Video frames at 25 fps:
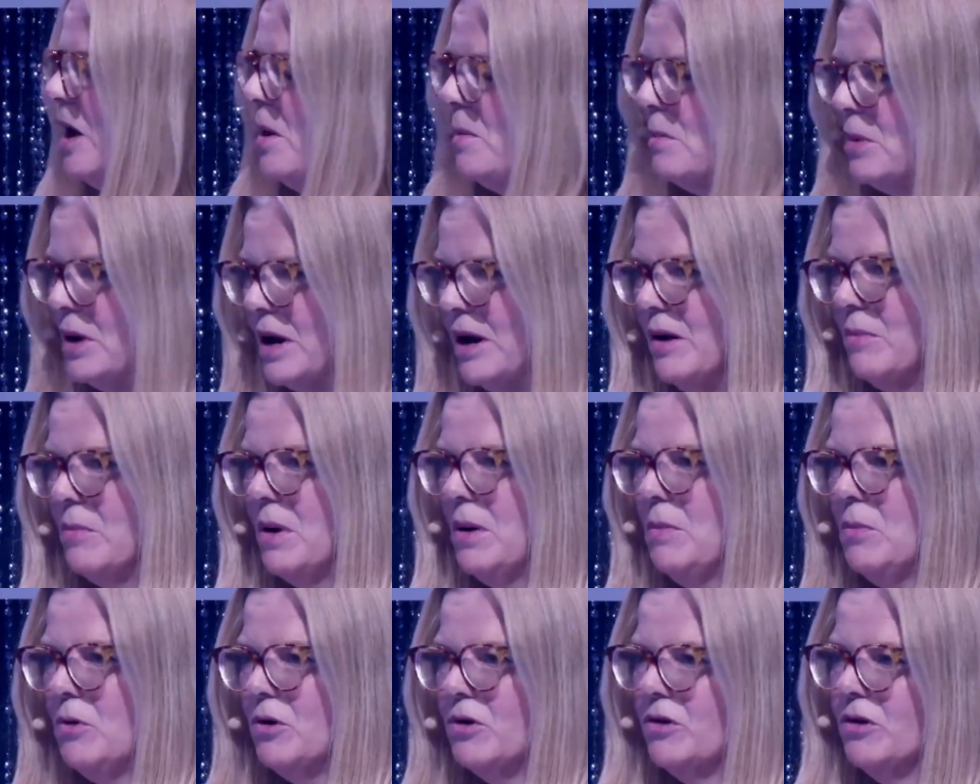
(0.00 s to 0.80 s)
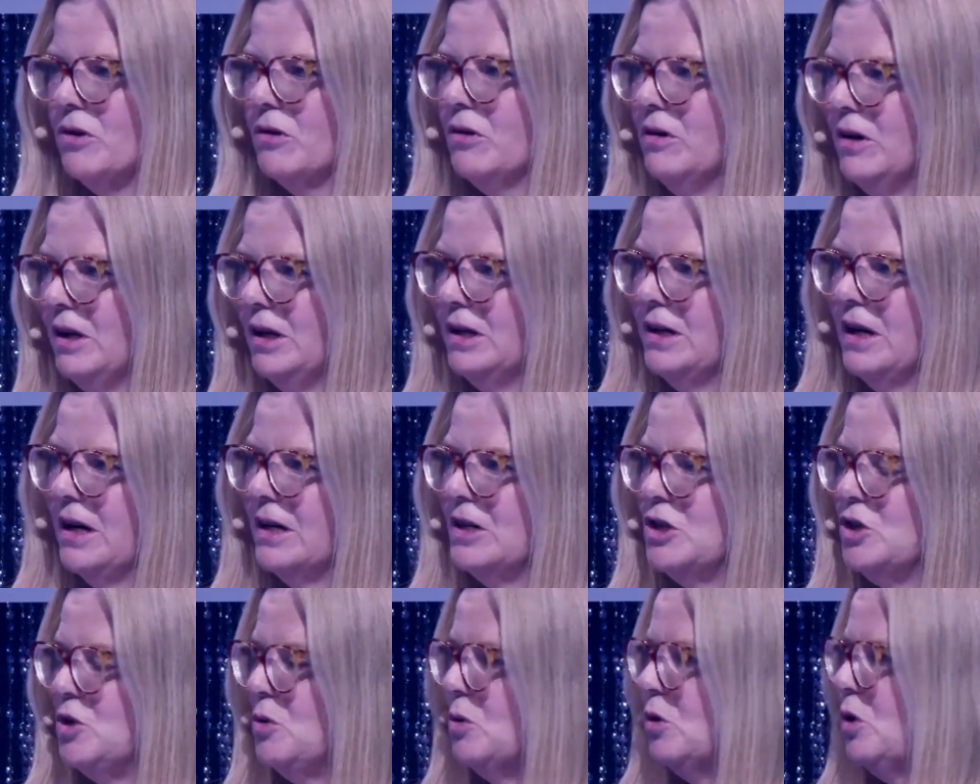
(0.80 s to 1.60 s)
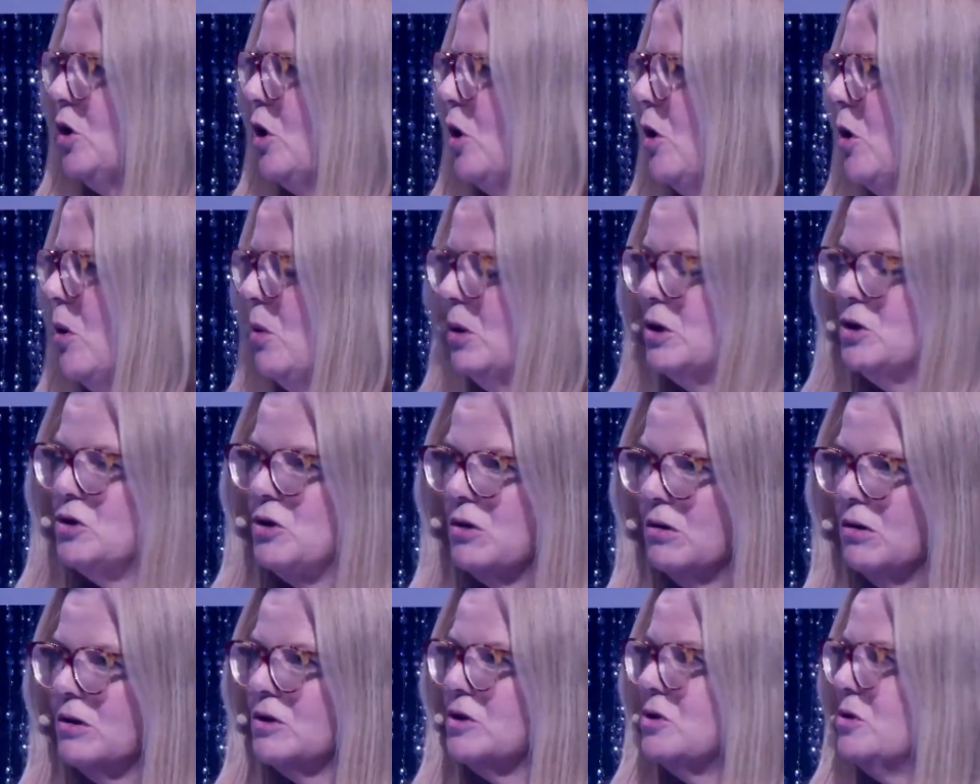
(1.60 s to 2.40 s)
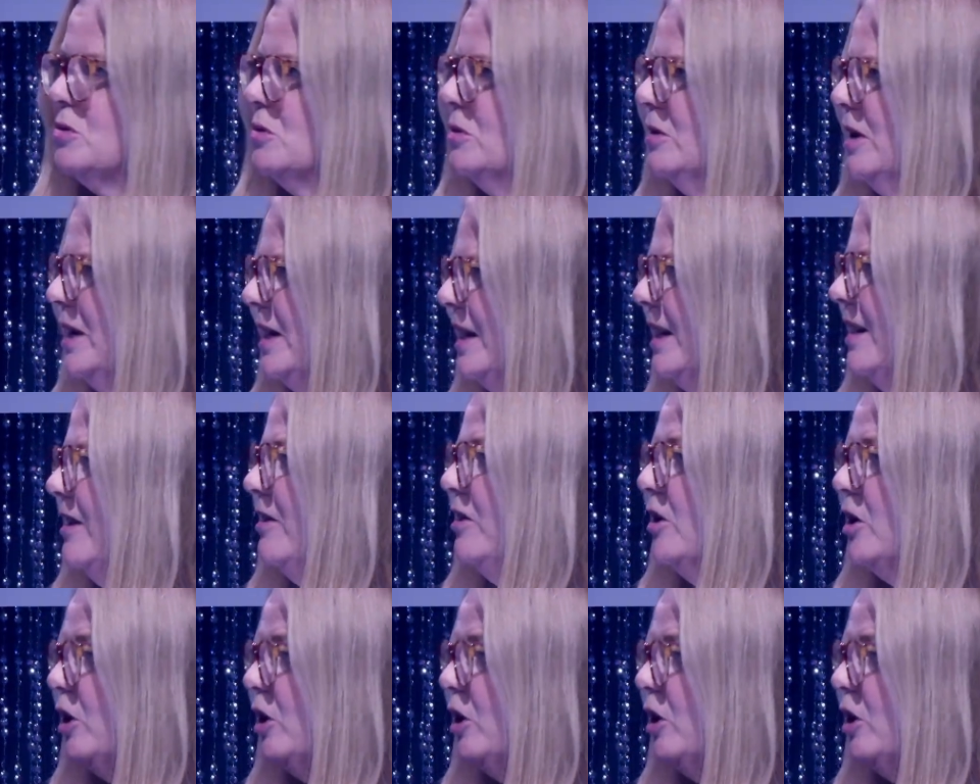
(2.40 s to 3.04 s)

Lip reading: But I remember in the early days, you would go and talk to like the